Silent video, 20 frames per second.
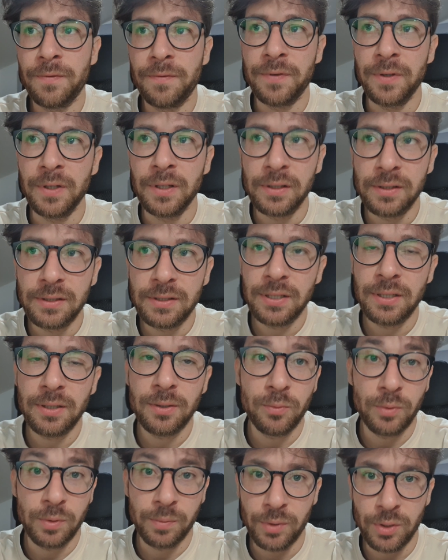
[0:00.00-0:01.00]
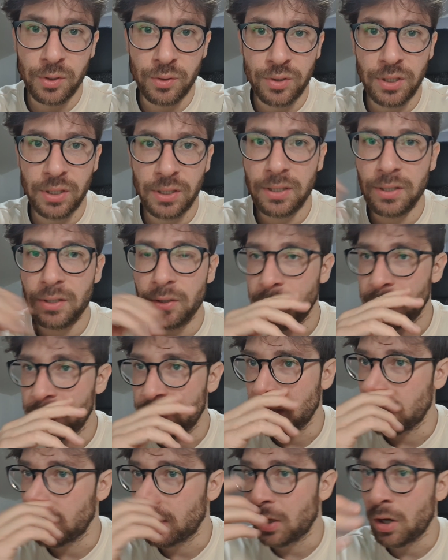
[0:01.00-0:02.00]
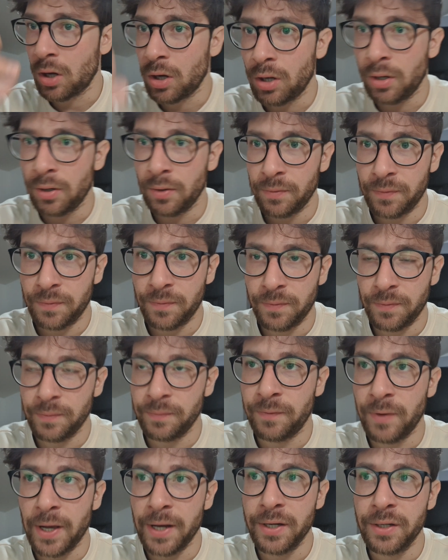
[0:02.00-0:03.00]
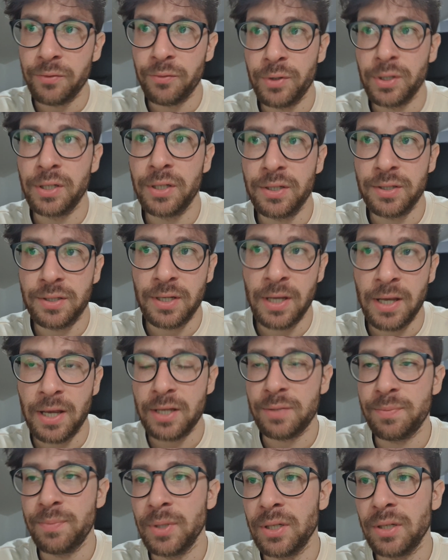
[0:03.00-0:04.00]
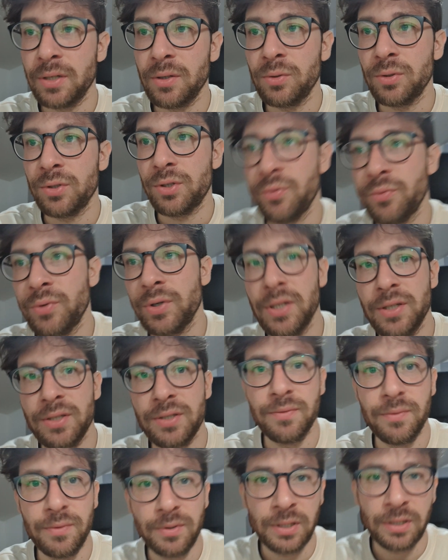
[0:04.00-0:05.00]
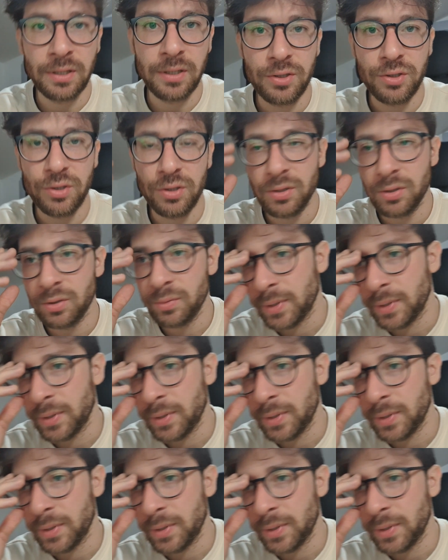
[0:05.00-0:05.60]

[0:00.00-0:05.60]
filled with music. There is a lot of vinyl release that has been also released in digital,